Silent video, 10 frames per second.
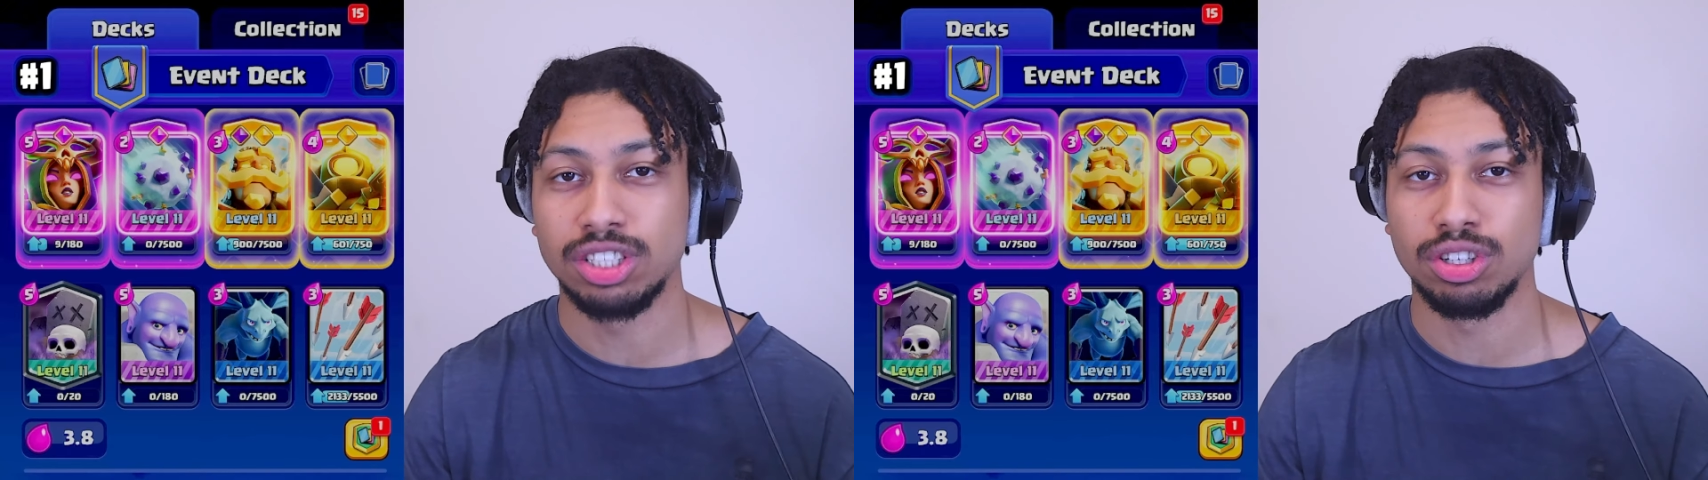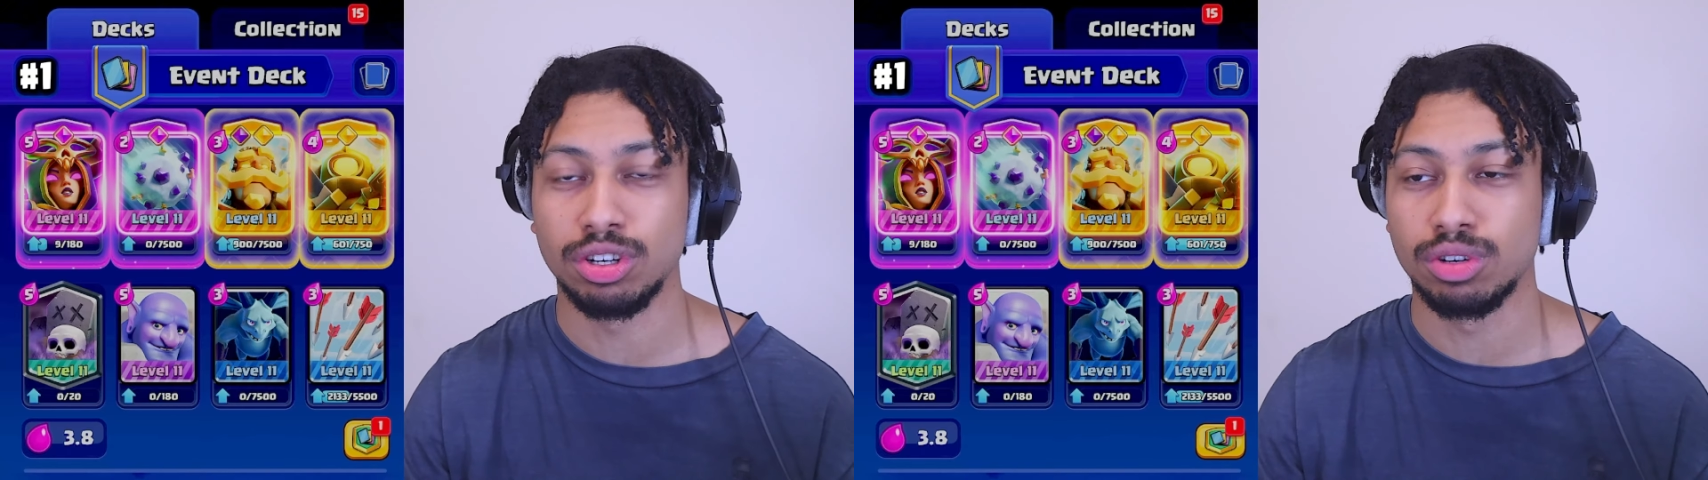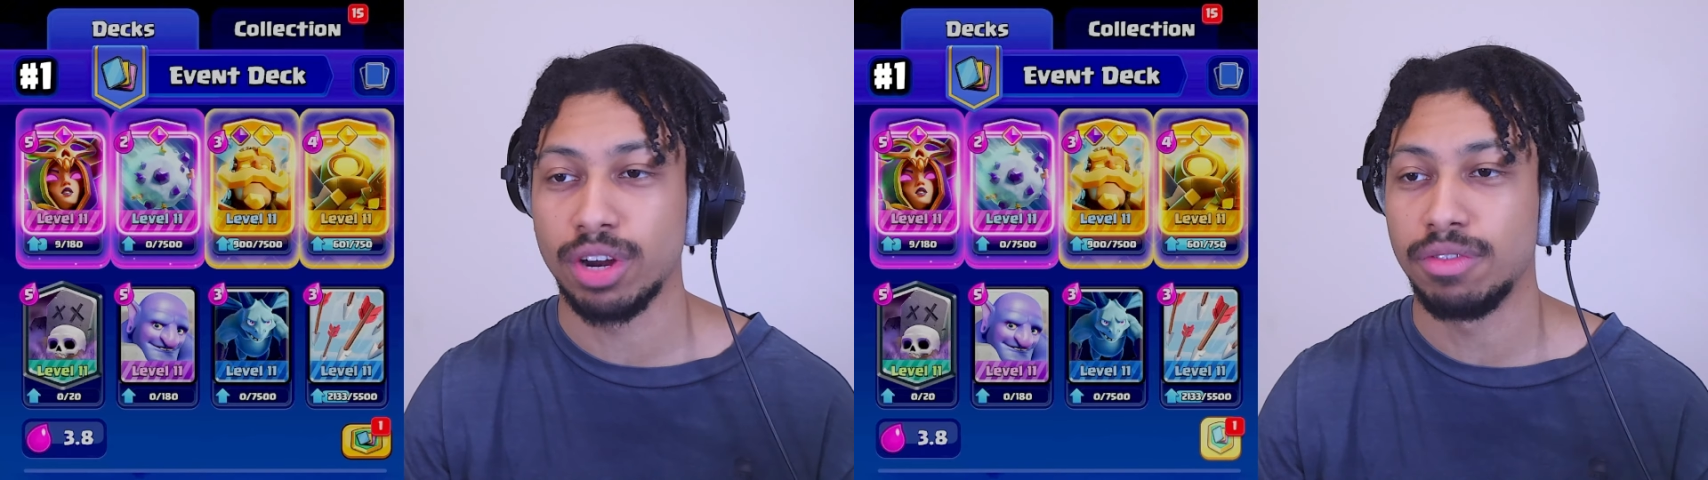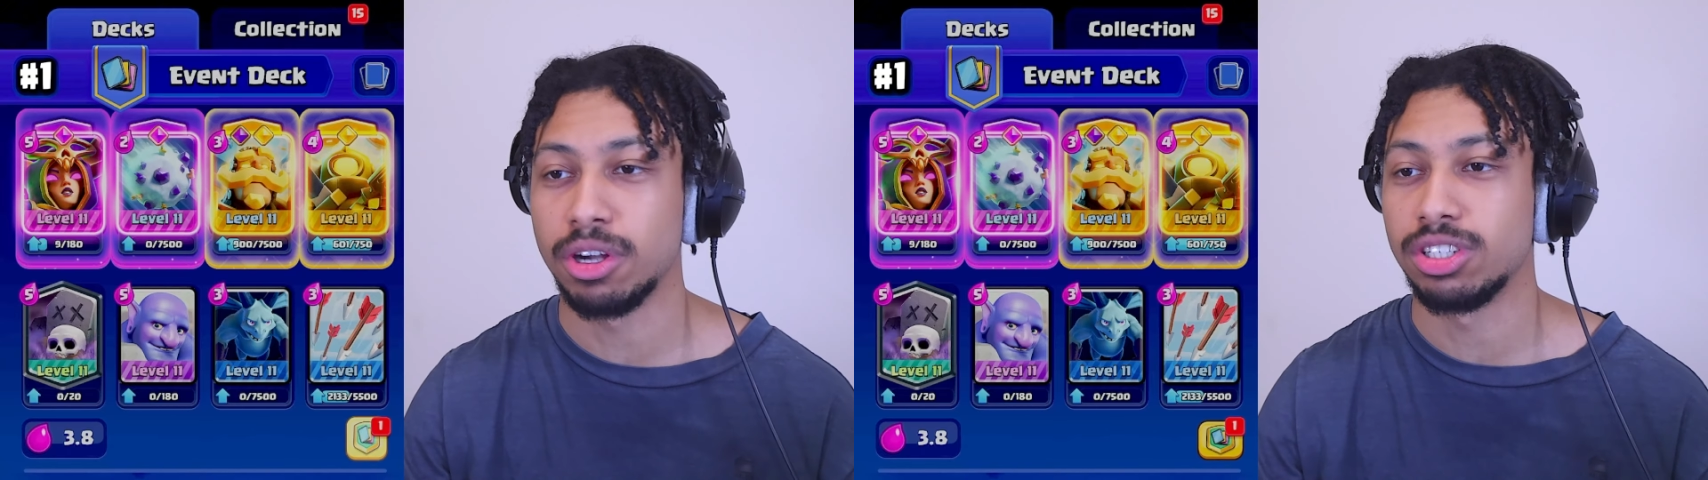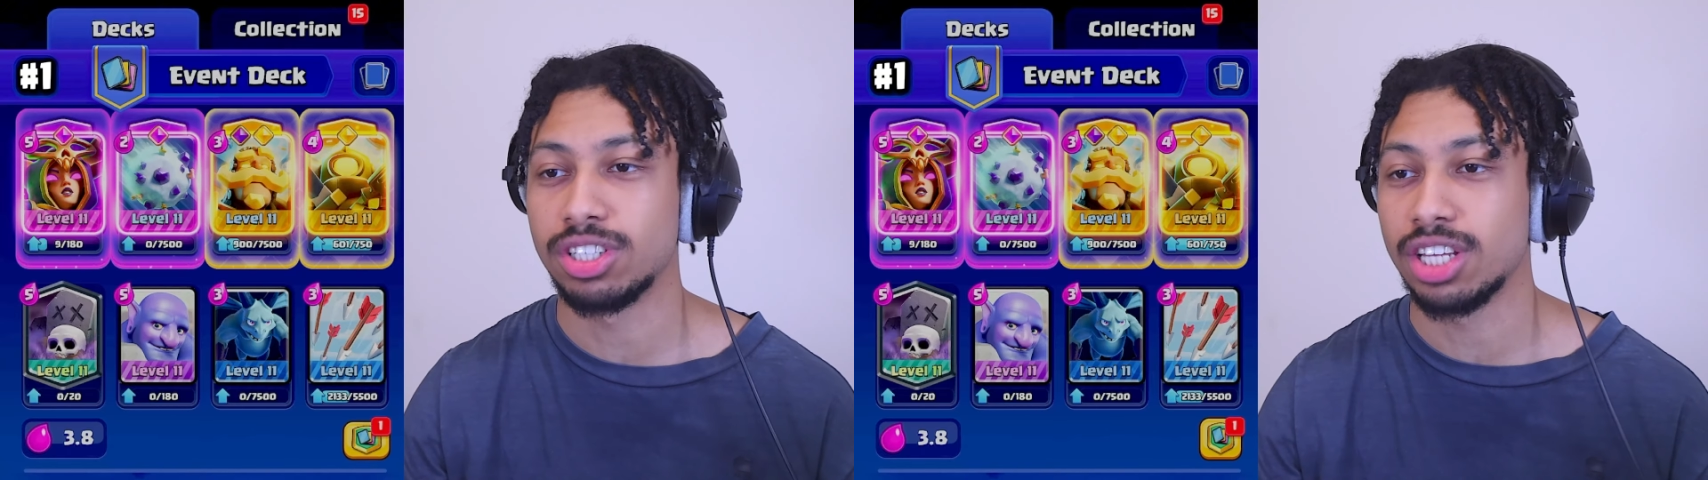so your
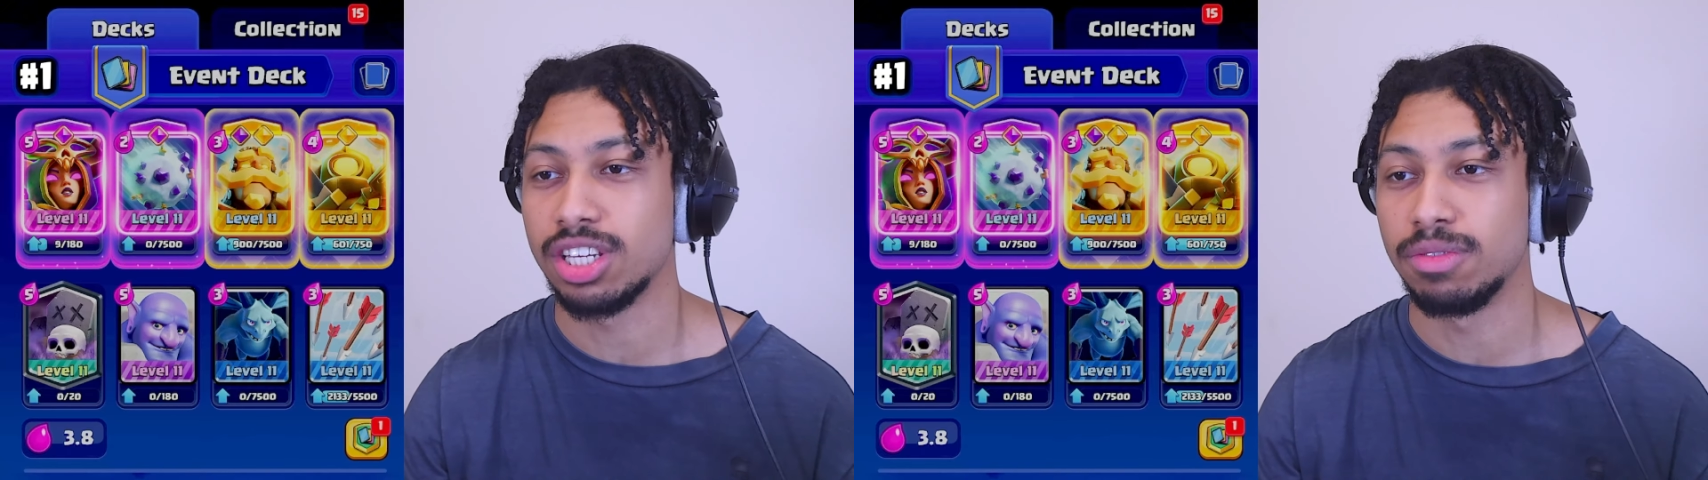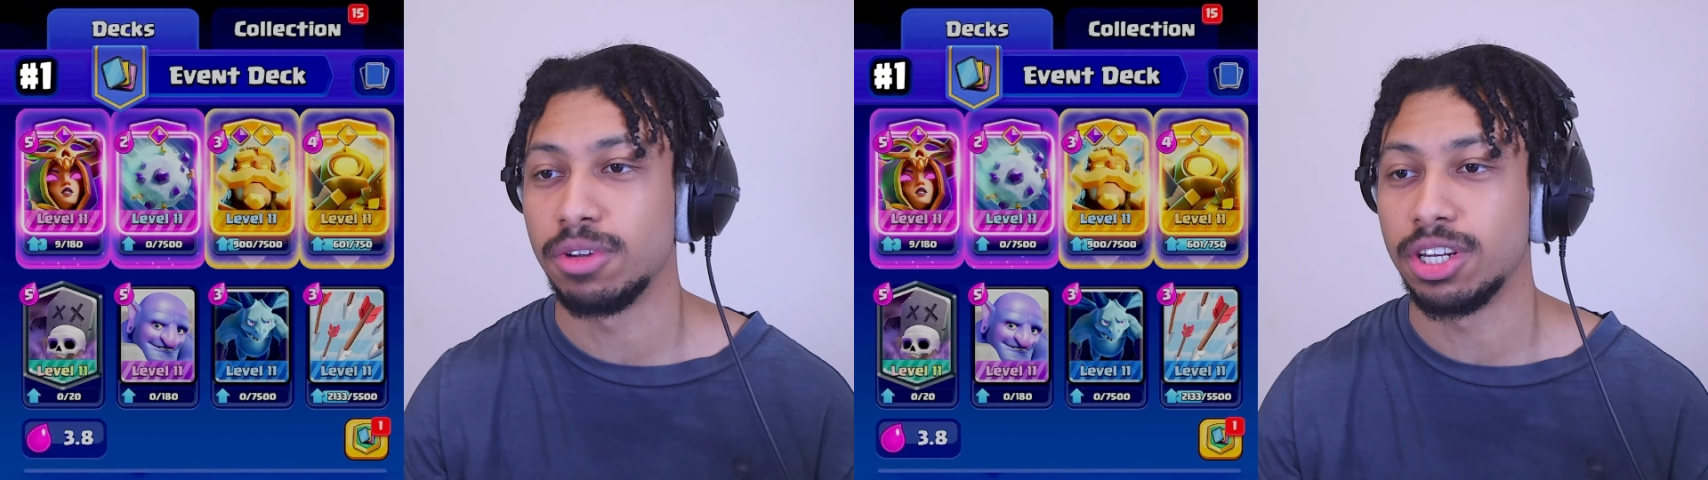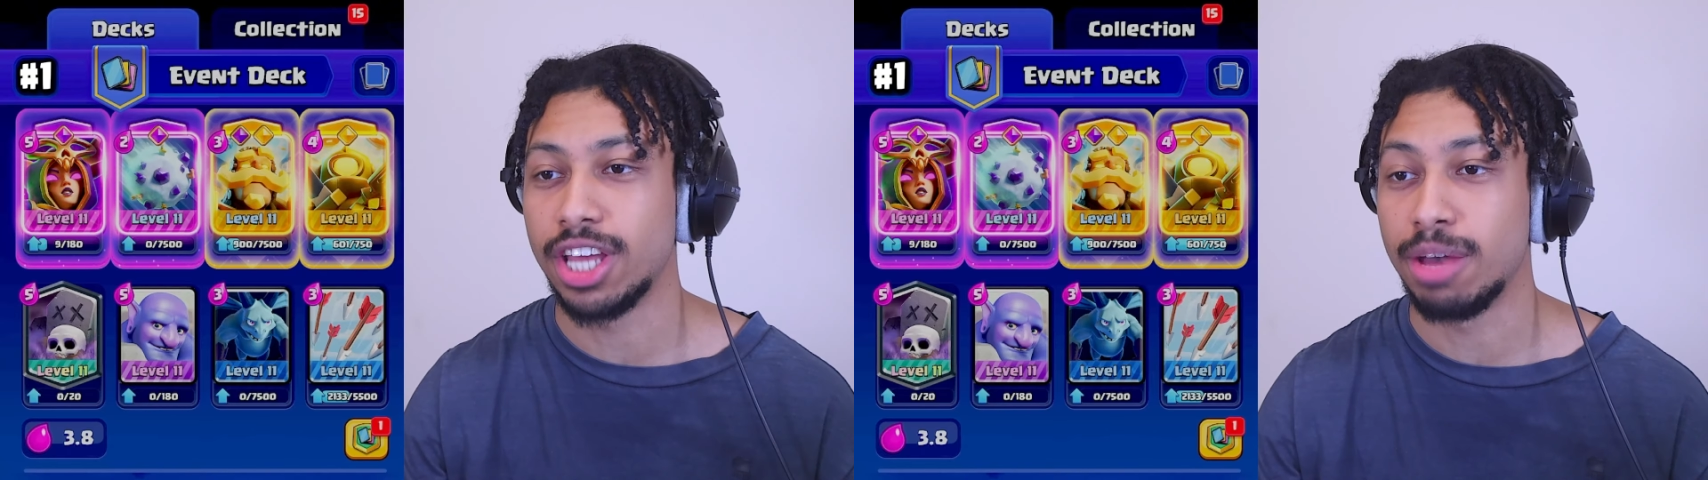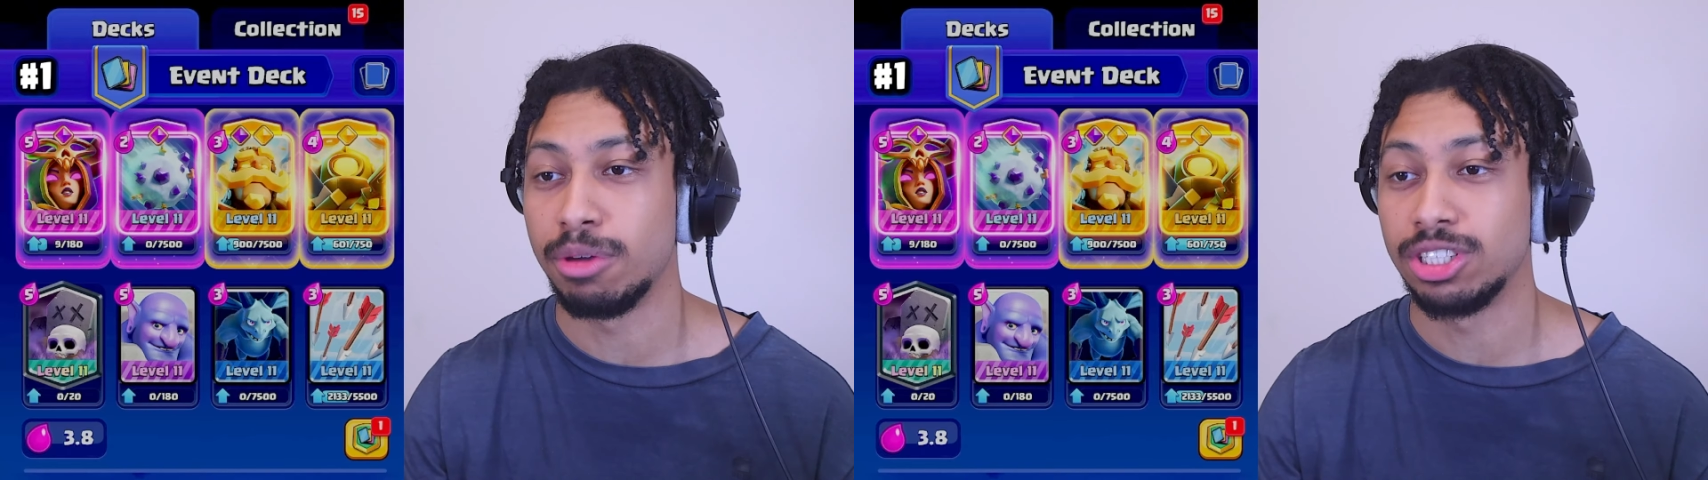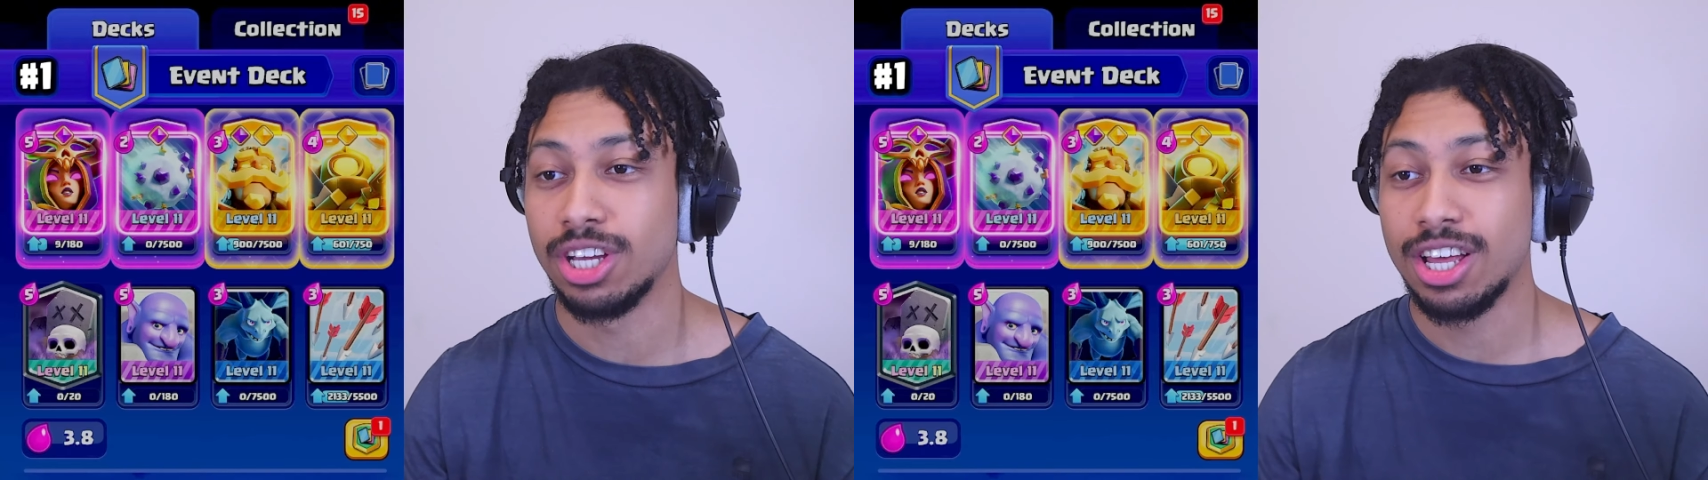graveyard just gets infinite
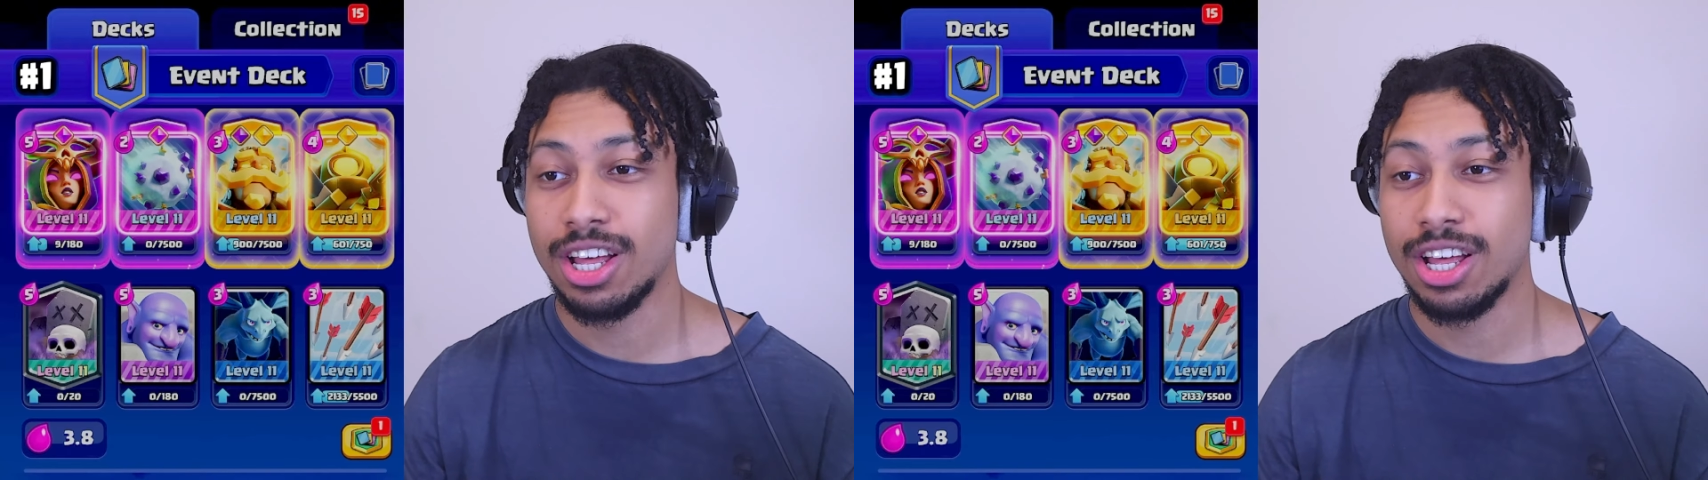damage.